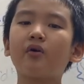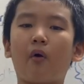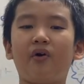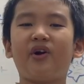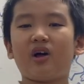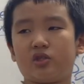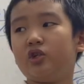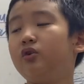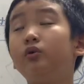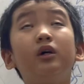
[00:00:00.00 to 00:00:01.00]
or not
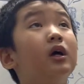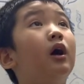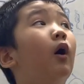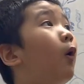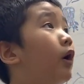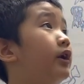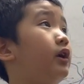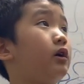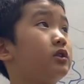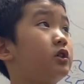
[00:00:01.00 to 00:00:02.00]
too
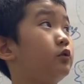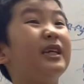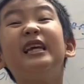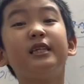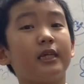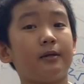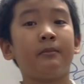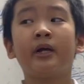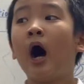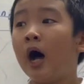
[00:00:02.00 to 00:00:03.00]
easy,
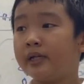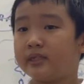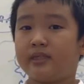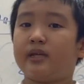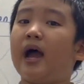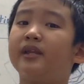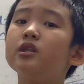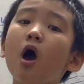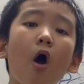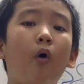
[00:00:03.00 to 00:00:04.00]
because I
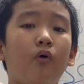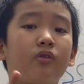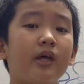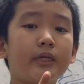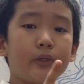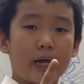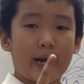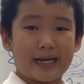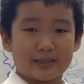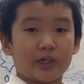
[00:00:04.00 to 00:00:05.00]
know that you can
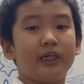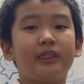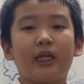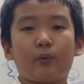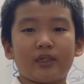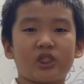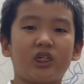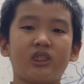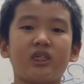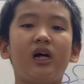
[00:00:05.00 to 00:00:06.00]
answer easy
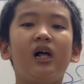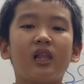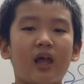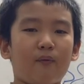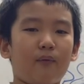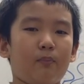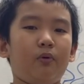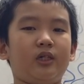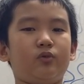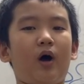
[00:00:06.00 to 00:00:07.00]
questions. Like 1
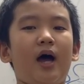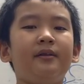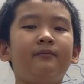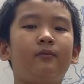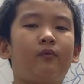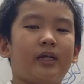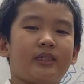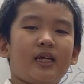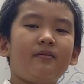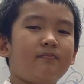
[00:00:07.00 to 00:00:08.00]
plus 1, what is
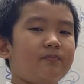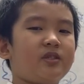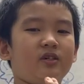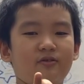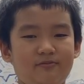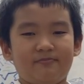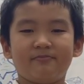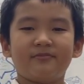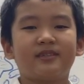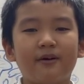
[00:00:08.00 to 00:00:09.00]
it? 2.
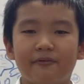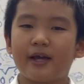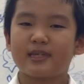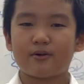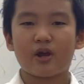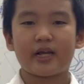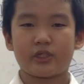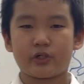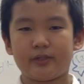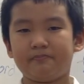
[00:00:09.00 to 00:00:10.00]
So that's how you
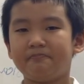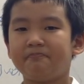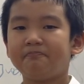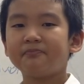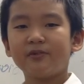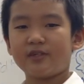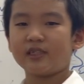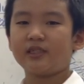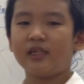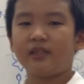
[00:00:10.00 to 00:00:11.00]
answer it. You
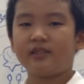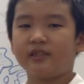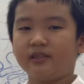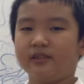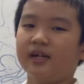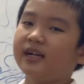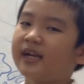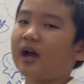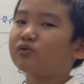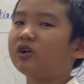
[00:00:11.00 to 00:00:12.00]
just need to
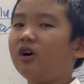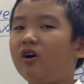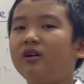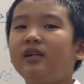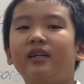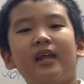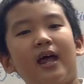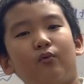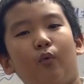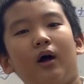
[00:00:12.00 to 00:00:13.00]
count on and then
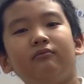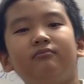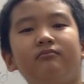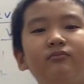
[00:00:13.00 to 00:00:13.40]
1, 1.